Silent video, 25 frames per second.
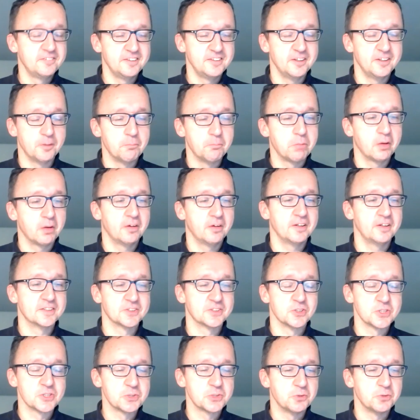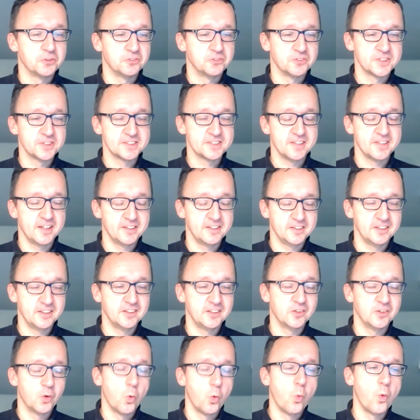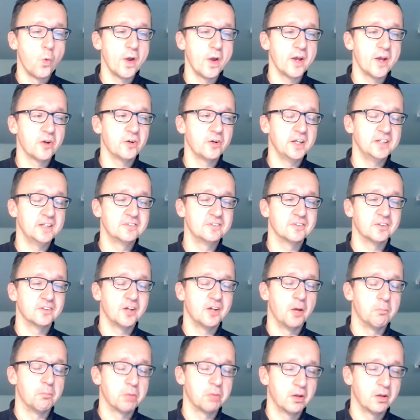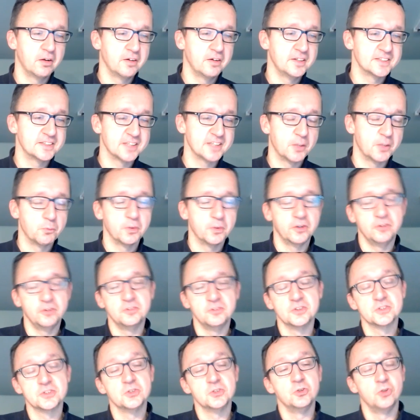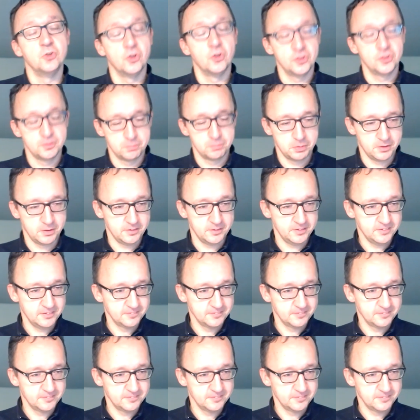implies also understanding where it applies and where it does not apply.